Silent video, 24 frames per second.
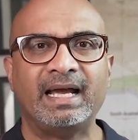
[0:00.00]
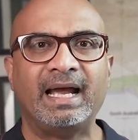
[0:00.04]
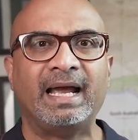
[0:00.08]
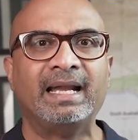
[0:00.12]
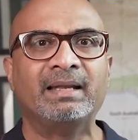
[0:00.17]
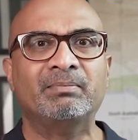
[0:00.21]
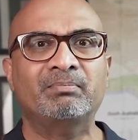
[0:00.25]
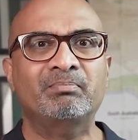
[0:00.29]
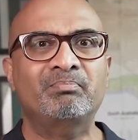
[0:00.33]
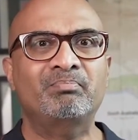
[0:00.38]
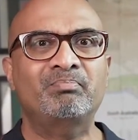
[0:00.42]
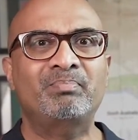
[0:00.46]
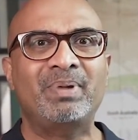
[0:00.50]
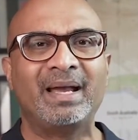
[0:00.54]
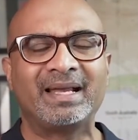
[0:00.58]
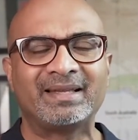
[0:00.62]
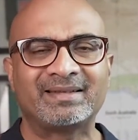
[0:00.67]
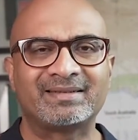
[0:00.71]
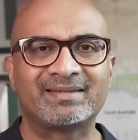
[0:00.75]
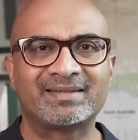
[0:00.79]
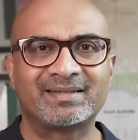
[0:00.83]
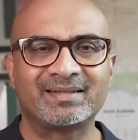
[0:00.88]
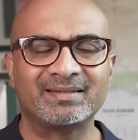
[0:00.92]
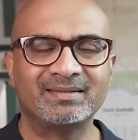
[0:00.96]
At
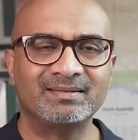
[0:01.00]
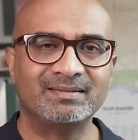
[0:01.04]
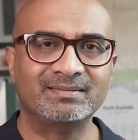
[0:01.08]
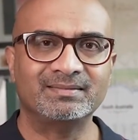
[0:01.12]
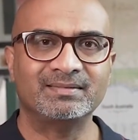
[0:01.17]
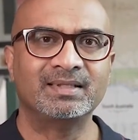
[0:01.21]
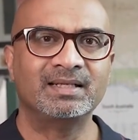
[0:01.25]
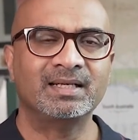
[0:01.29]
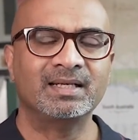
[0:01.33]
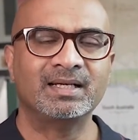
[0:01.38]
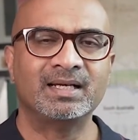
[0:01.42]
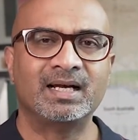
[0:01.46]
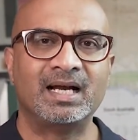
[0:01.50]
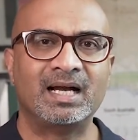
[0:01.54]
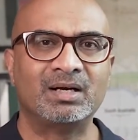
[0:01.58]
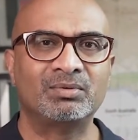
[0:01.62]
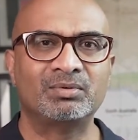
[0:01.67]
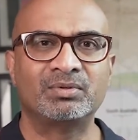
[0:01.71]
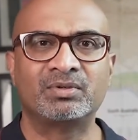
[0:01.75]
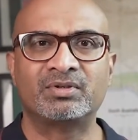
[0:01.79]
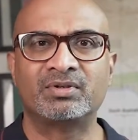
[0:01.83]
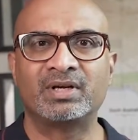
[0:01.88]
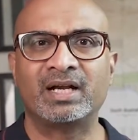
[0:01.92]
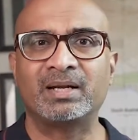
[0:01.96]
best, I
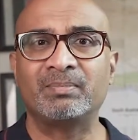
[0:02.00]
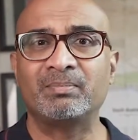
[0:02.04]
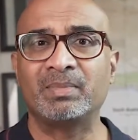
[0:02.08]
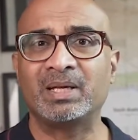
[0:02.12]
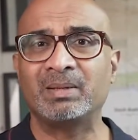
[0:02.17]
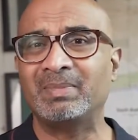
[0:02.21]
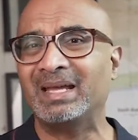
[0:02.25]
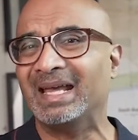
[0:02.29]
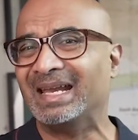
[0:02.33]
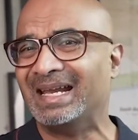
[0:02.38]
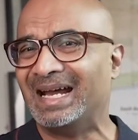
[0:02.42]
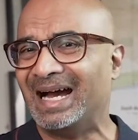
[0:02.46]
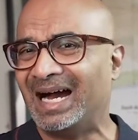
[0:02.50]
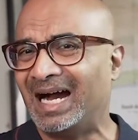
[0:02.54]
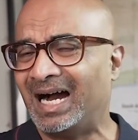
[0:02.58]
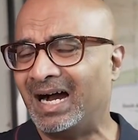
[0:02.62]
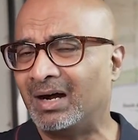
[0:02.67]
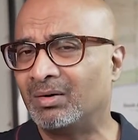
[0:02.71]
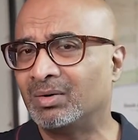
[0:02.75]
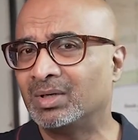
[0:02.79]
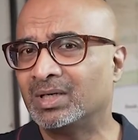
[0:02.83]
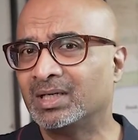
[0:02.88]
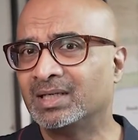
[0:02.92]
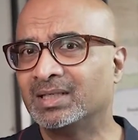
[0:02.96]
would run maybe an
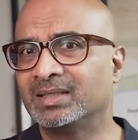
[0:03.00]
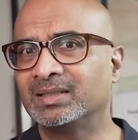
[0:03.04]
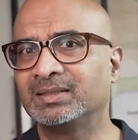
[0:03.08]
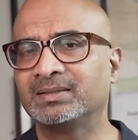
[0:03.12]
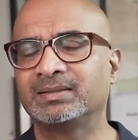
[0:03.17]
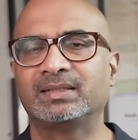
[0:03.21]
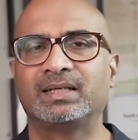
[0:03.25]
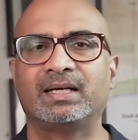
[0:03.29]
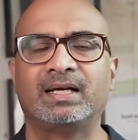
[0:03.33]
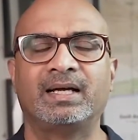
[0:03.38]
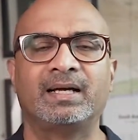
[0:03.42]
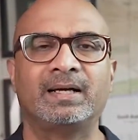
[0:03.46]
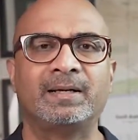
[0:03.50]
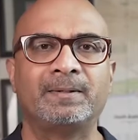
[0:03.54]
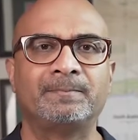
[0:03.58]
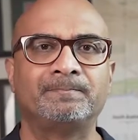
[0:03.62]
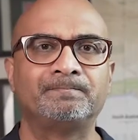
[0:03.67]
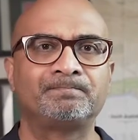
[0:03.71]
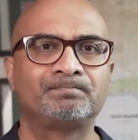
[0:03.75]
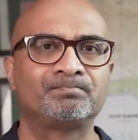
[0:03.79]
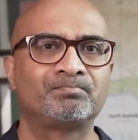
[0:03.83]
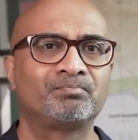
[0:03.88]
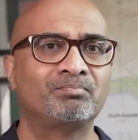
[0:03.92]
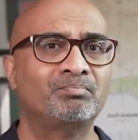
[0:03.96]
hour,
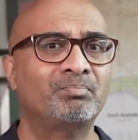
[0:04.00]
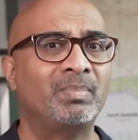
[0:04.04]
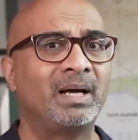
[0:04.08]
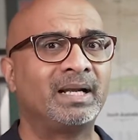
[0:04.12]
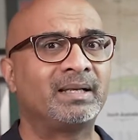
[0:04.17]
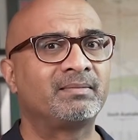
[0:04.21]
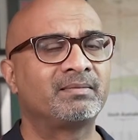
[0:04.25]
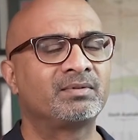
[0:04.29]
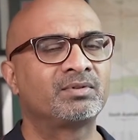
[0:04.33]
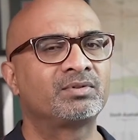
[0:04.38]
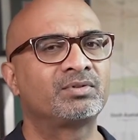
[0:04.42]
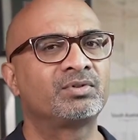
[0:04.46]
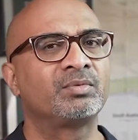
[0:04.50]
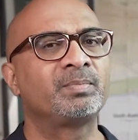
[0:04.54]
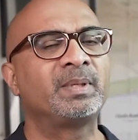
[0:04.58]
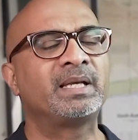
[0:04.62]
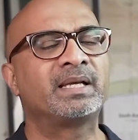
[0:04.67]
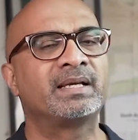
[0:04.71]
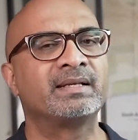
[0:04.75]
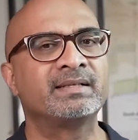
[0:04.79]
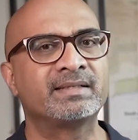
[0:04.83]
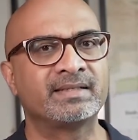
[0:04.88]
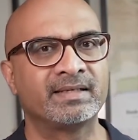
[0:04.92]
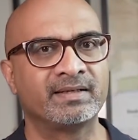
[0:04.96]
but to be
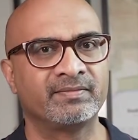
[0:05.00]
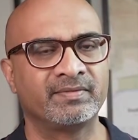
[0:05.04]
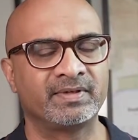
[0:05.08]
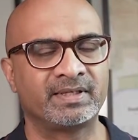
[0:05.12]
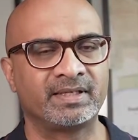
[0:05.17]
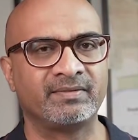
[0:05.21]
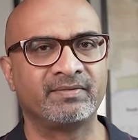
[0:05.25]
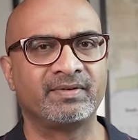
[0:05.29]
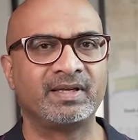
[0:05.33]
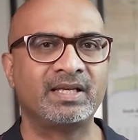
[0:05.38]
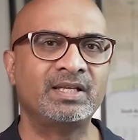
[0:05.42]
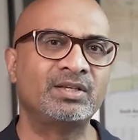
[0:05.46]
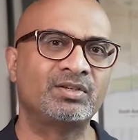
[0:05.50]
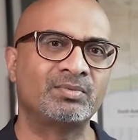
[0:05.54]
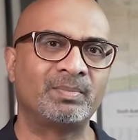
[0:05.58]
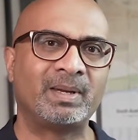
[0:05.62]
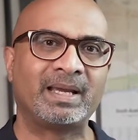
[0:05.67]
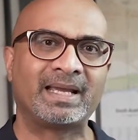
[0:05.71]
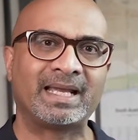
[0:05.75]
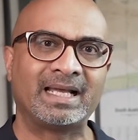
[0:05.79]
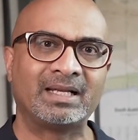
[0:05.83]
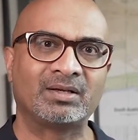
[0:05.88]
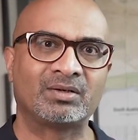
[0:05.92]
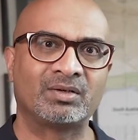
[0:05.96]
conservative into
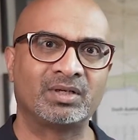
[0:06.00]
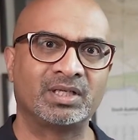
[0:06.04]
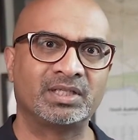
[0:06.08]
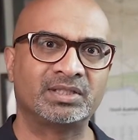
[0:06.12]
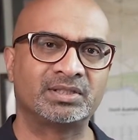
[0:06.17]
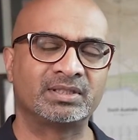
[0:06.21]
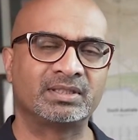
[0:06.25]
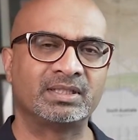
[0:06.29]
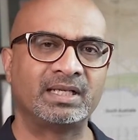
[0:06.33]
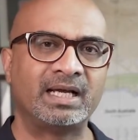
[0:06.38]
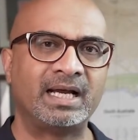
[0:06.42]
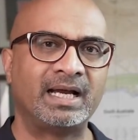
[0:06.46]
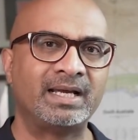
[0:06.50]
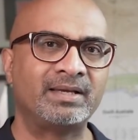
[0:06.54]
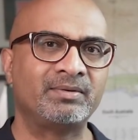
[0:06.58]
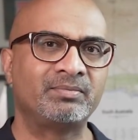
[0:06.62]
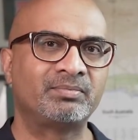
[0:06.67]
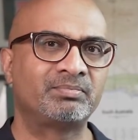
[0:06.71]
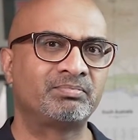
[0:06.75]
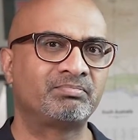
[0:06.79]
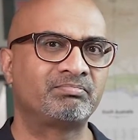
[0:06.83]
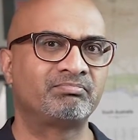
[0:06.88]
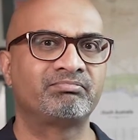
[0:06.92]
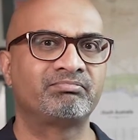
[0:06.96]
my calculation,
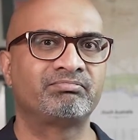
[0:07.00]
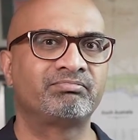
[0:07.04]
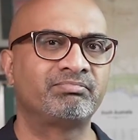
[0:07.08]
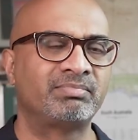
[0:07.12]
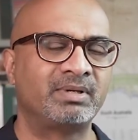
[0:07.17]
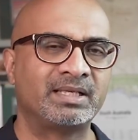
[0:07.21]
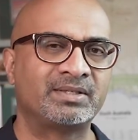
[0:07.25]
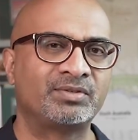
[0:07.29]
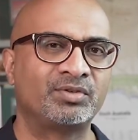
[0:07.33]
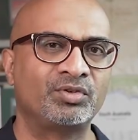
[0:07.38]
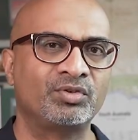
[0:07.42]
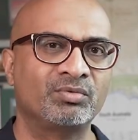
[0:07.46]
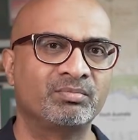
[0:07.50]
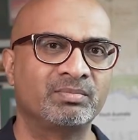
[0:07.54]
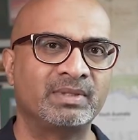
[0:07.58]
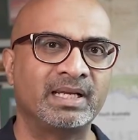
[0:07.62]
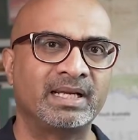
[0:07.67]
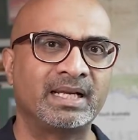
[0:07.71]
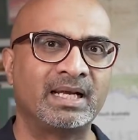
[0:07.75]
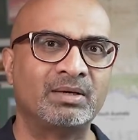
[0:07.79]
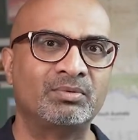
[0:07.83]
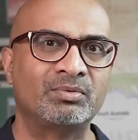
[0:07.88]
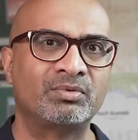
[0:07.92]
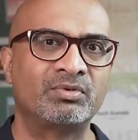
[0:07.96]
I assume
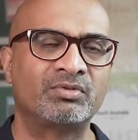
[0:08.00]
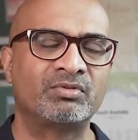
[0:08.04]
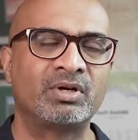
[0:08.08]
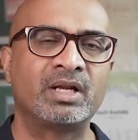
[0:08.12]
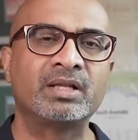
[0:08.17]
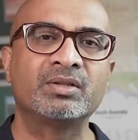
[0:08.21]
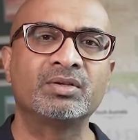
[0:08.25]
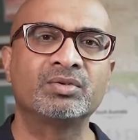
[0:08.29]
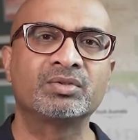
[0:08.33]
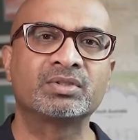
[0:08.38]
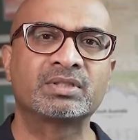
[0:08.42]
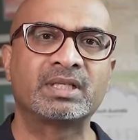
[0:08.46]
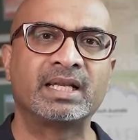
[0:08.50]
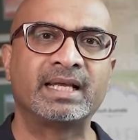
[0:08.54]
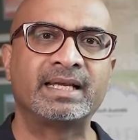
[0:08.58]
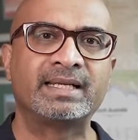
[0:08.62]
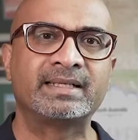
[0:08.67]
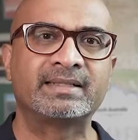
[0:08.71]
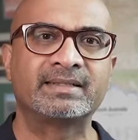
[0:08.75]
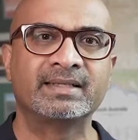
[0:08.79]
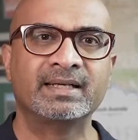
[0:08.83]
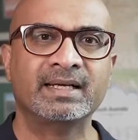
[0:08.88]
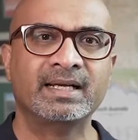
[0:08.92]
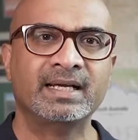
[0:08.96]
that I would run those
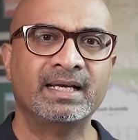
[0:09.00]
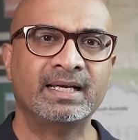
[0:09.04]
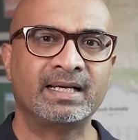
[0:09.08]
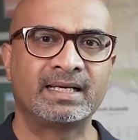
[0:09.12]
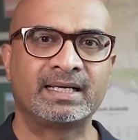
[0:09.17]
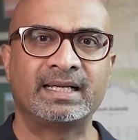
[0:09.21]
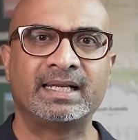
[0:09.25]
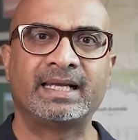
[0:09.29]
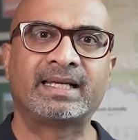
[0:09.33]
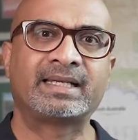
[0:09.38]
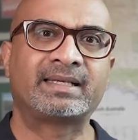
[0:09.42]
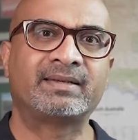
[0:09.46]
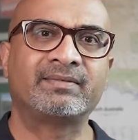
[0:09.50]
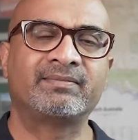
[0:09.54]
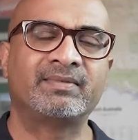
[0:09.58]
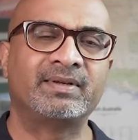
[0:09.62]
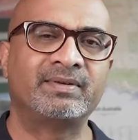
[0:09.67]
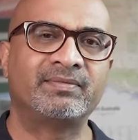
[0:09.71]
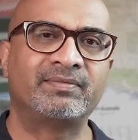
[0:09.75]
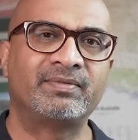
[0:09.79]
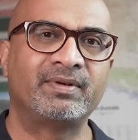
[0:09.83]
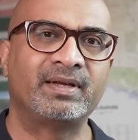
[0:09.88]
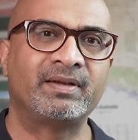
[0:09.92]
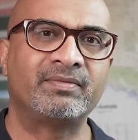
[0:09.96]
lights
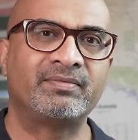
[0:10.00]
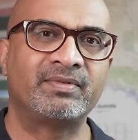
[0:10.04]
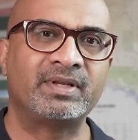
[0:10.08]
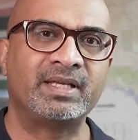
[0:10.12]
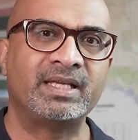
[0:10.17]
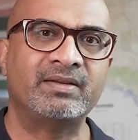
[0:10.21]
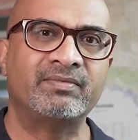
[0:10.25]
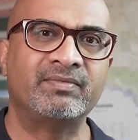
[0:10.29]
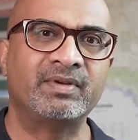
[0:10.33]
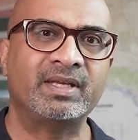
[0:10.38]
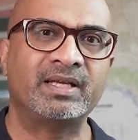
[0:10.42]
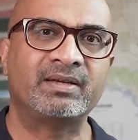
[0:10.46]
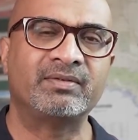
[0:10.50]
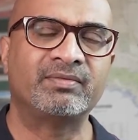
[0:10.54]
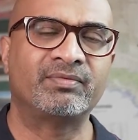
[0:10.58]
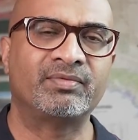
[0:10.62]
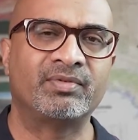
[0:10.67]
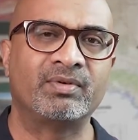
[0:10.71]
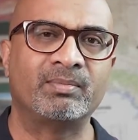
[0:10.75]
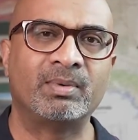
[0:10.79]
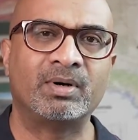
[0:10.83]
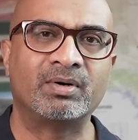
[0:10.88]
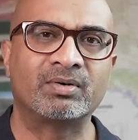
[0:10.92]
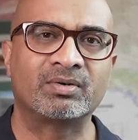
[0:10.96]
collectively every evening
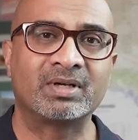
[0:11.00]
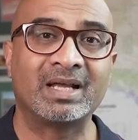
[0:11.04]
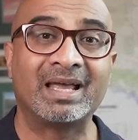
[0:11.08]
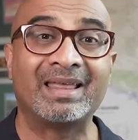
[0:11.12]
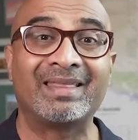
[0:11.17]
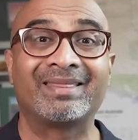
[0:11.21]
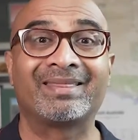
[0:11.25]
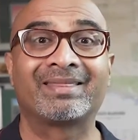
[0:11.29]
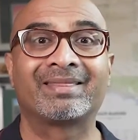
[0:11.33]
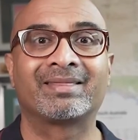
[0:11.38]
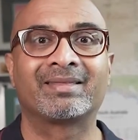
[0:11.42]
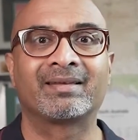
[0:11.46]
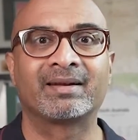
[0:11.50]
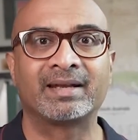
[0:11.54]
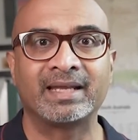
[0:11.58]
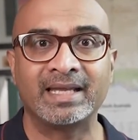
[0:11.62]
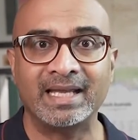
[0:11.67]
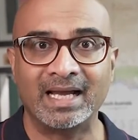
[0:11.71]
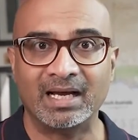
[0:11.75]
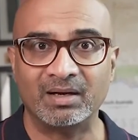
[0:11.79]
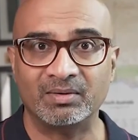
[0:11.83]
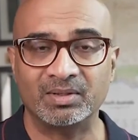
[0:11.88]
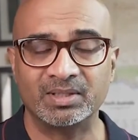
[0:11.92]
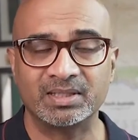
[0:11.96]
for about
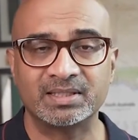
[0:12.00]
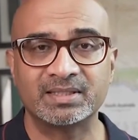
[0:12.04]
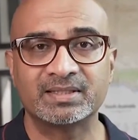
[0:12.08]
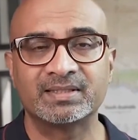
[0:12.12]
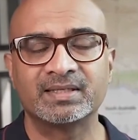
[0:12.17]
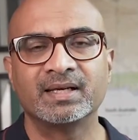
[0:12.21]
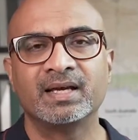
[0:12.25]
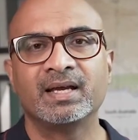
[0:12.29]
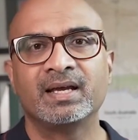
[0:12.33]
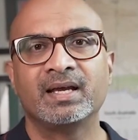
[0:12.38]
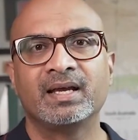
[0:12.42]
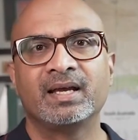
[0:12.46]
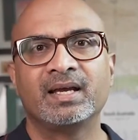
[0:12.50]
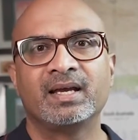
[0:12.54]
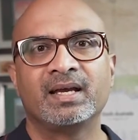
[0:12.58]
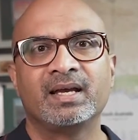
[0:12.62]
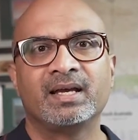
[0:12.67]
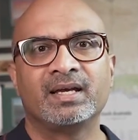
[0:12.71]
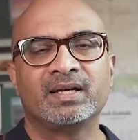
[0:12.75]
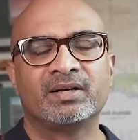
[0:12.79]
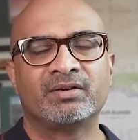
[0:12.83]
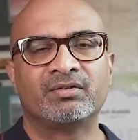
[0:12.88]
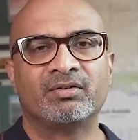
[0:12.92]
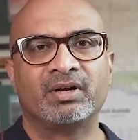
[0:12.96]
3 hours,
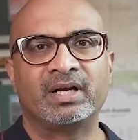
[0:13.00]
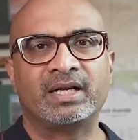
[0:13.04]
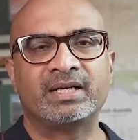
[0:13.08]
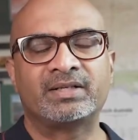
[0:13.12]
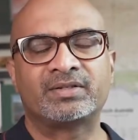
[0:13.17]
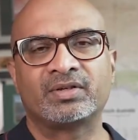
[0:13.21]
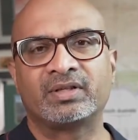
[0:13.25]
right?